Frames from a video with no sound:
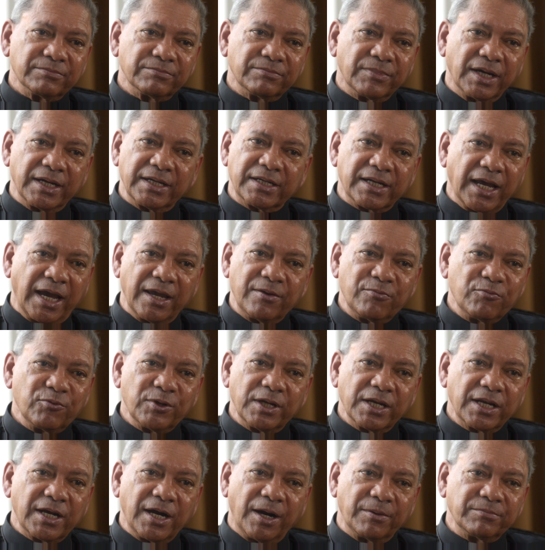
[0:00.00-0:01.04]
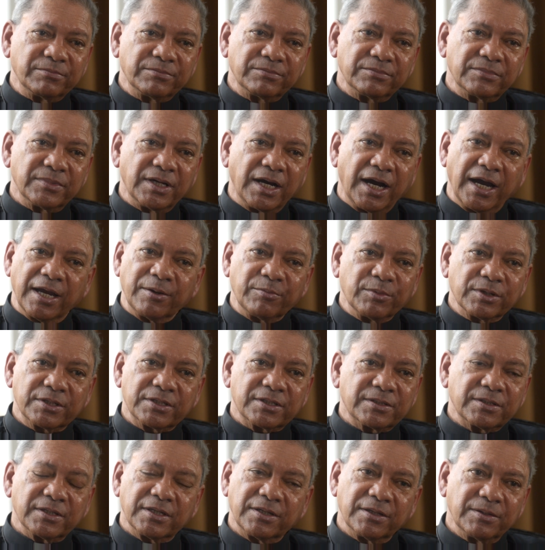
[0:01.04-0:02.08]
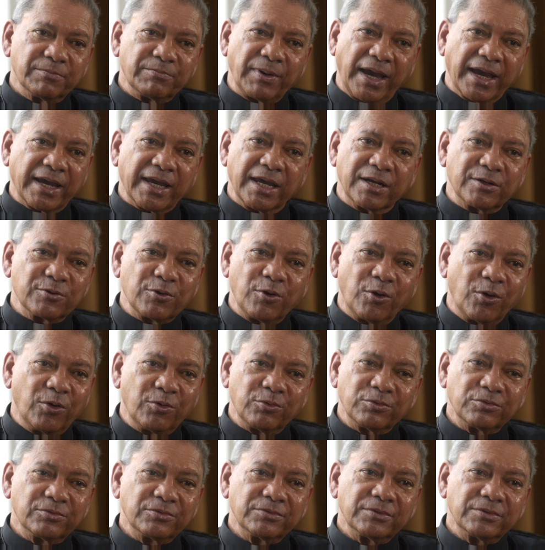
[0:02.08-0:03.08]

My time will come. I must pack and go.